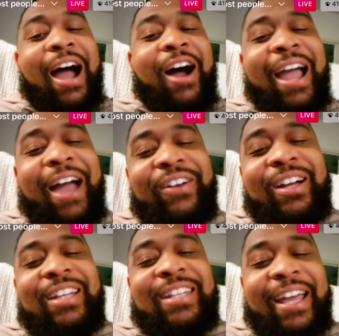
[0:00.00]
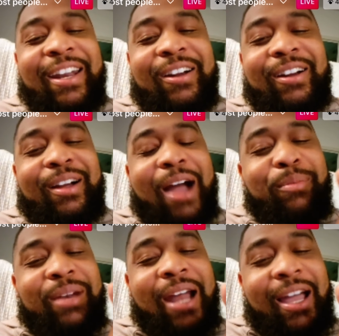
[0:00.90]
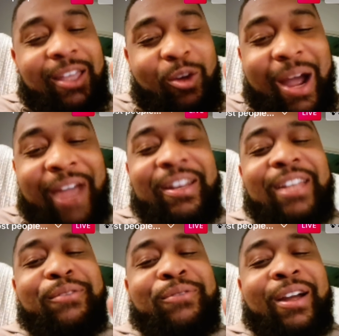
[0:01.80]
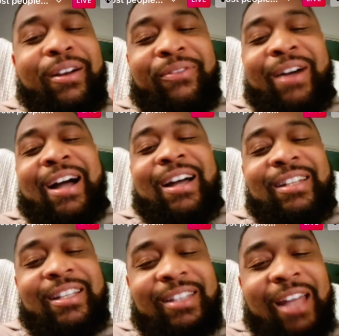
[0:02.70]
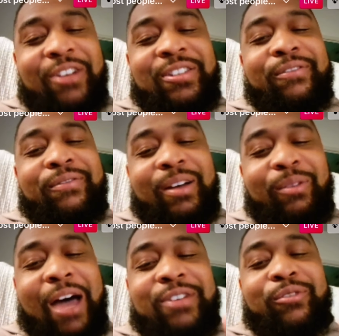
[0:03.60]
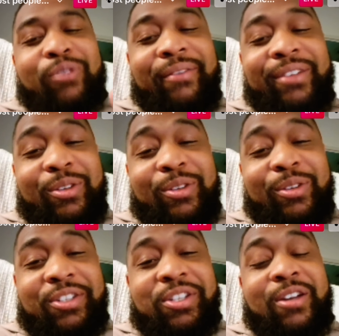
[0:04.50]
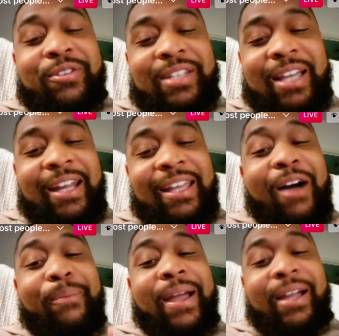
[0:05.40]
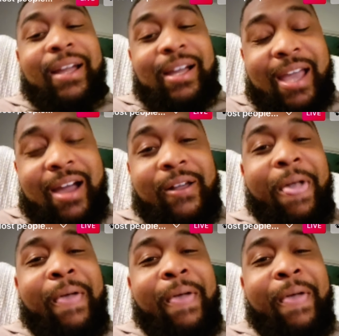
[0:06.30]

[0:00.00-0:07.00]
Y'all have a good dinner. Your wife needs to verify this loss of revenue that she gonna see out of y'all bank account.